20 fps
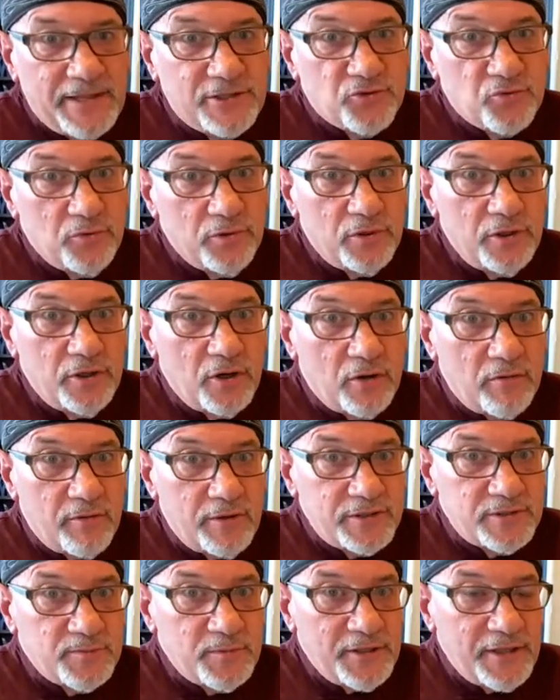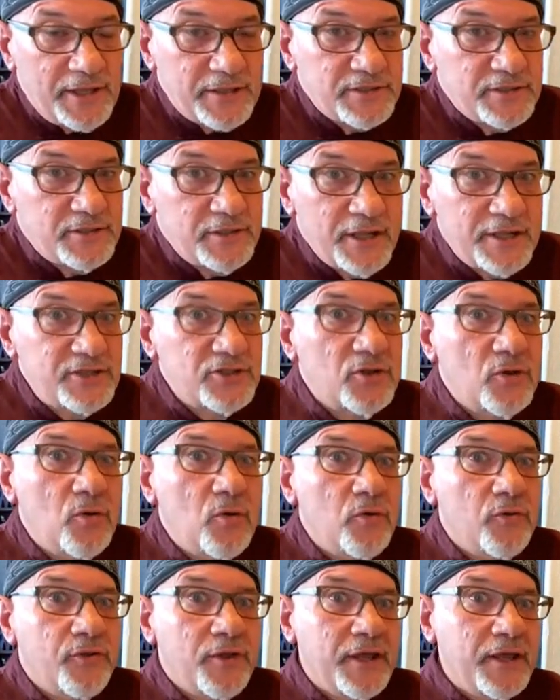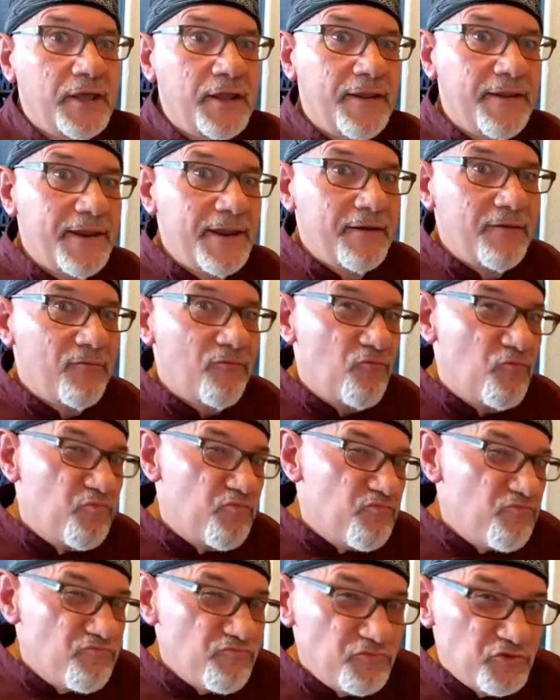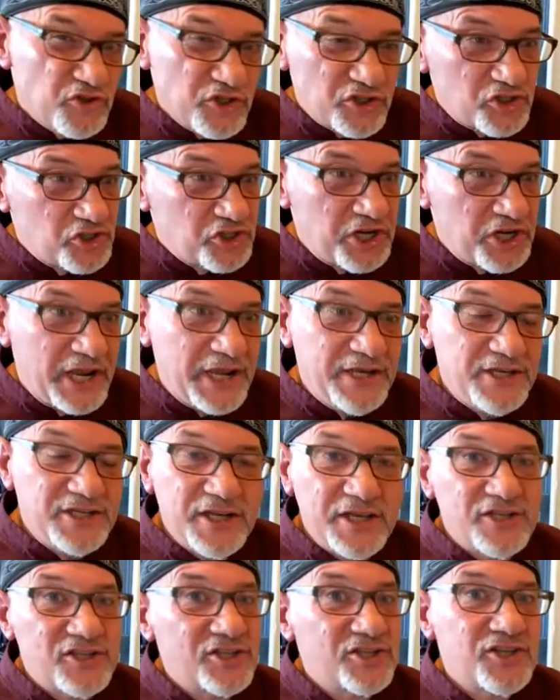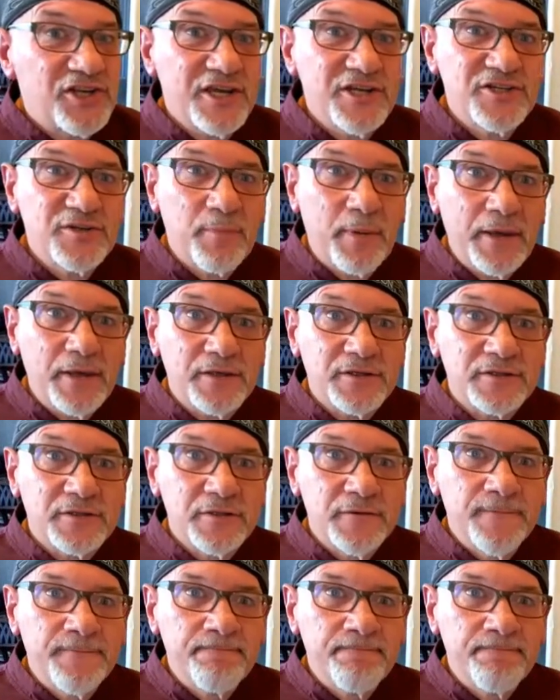really our recipe. That's the whole thing. And then just change. It's a change of pace.